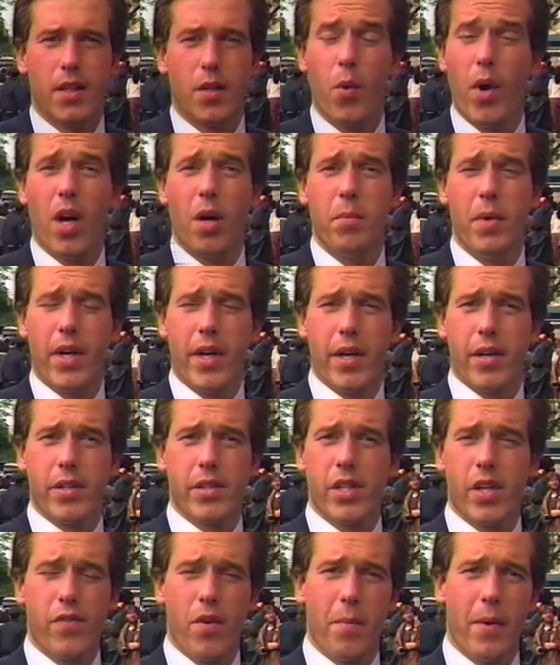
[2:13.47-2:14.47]
While
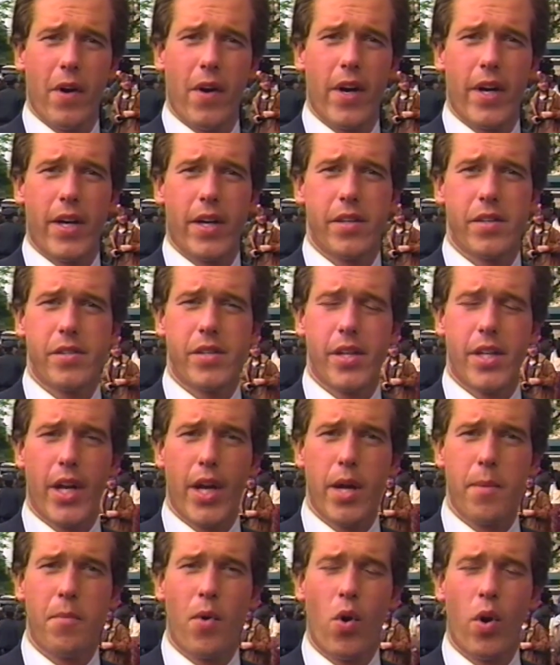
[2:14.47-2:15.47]
millions of Americans
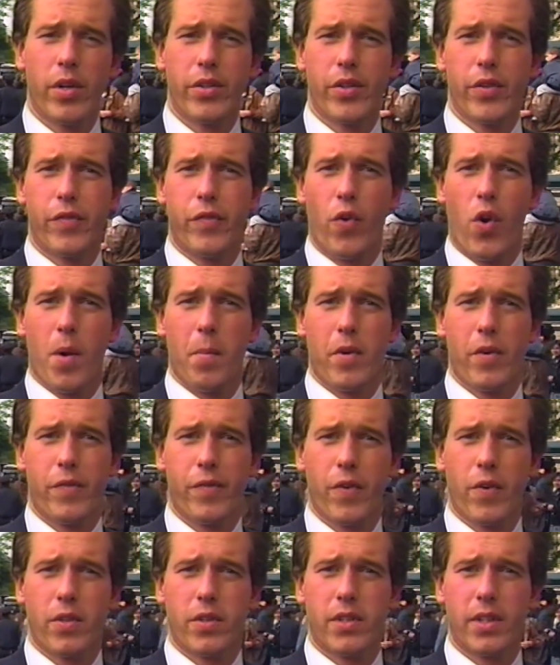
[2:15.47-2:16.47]
today mourn the former
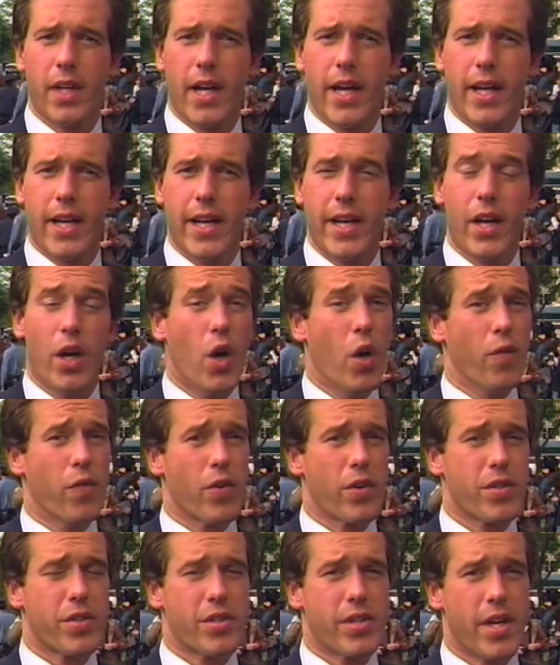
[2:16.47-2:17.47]
First Lady,
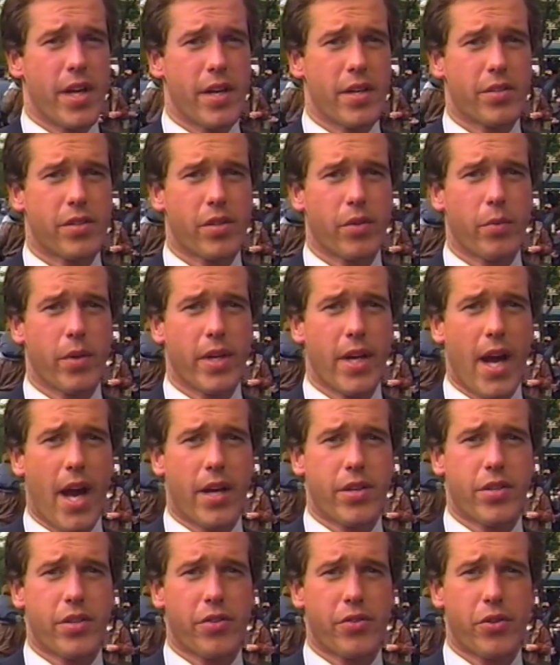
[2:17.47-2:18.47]
overseas the
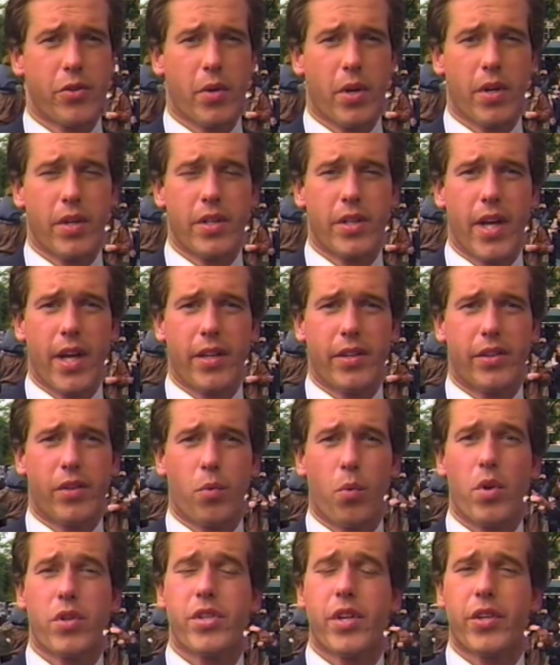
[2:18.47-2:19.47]
reaction to her death
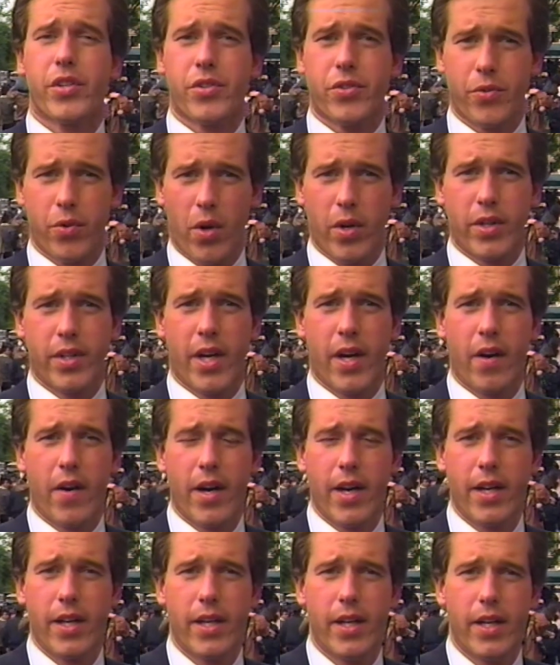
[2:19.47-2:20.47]
was
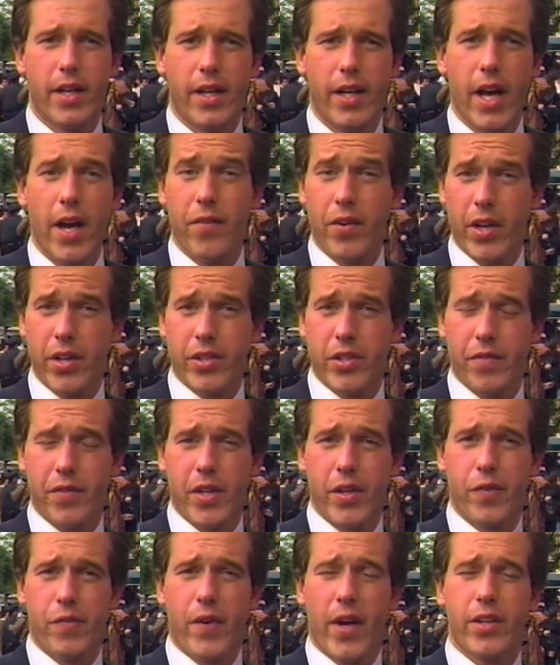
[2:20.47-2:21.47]
extraordinary, evidence of
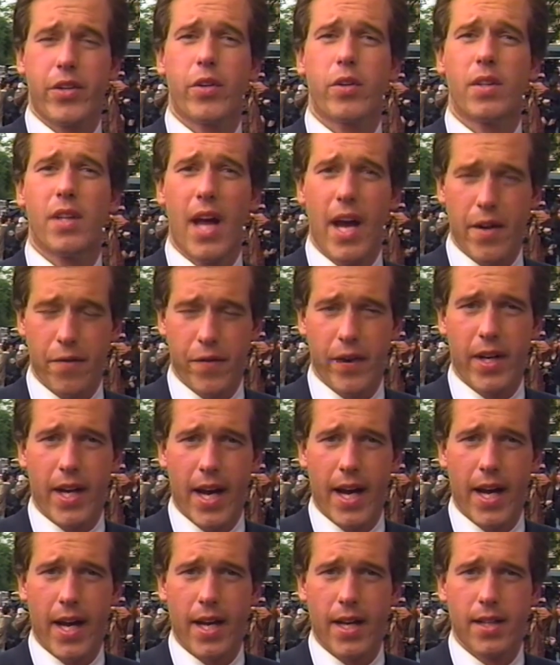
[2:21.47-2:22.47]
the effect her life had
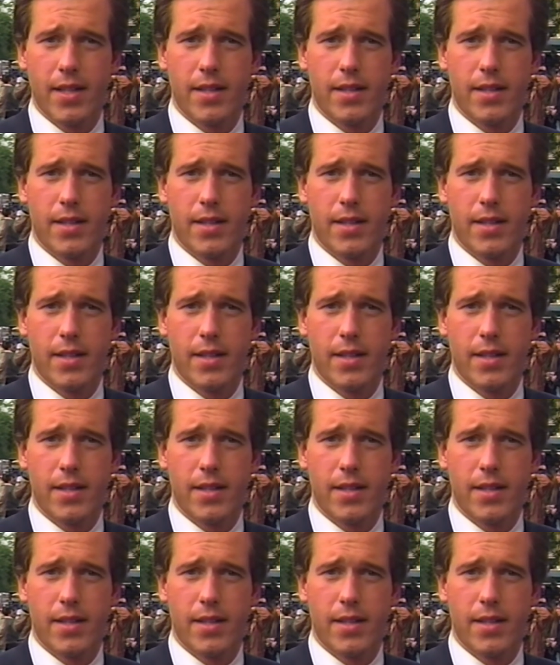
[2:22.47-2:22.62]
had